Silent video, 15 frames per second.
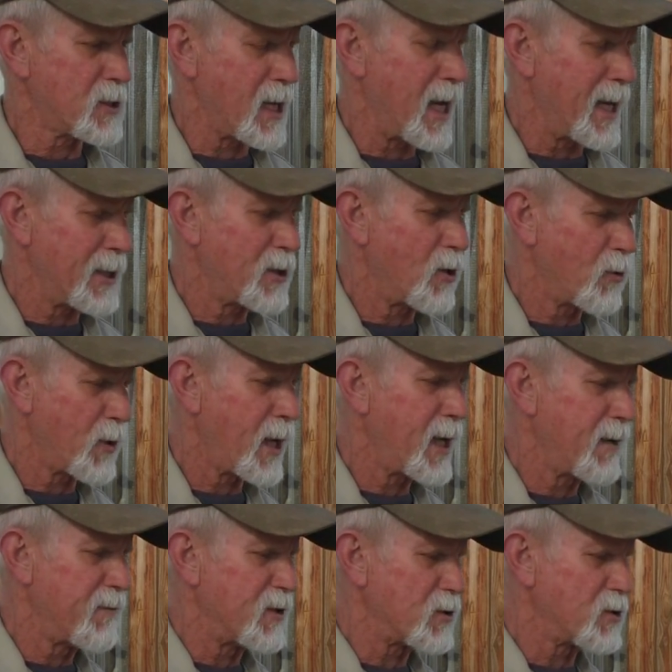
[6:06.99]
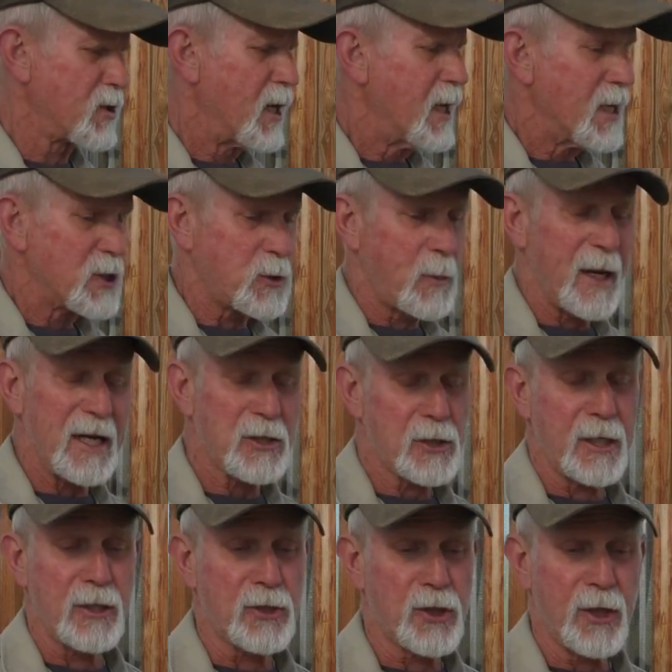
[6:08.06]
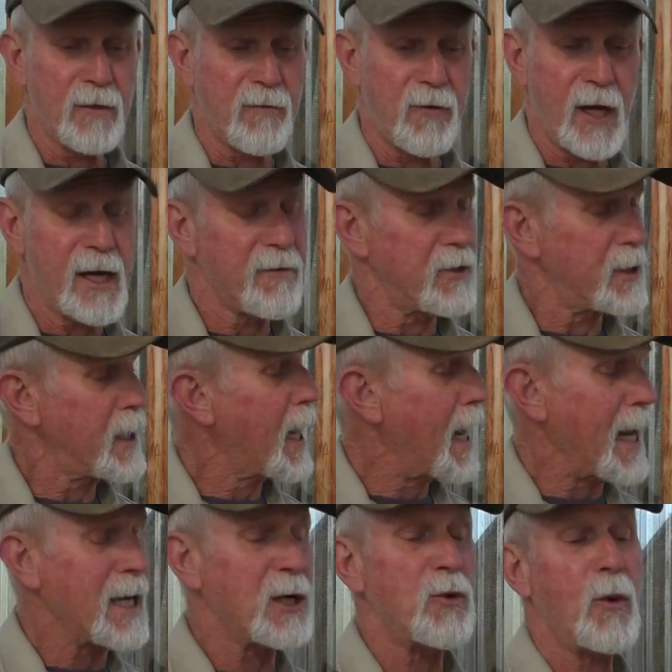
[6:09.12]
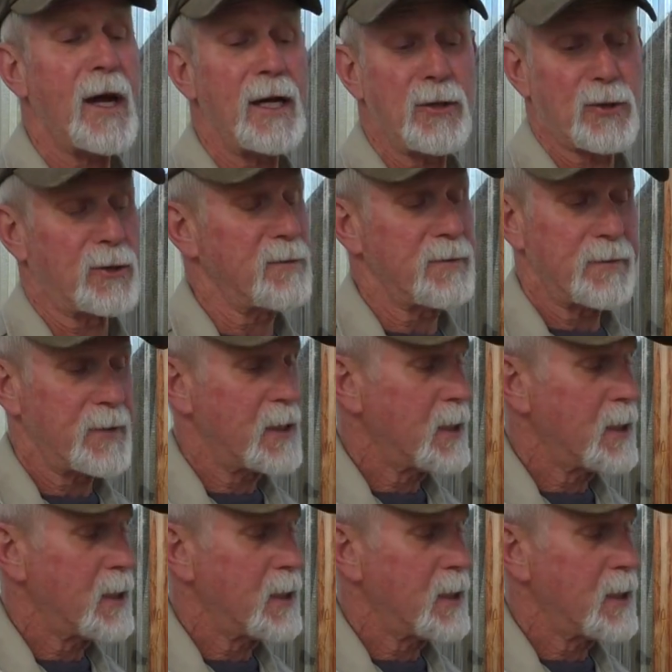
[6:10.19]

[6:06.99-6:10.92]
I don't have especially as good flavor. Yeah, I can raise them.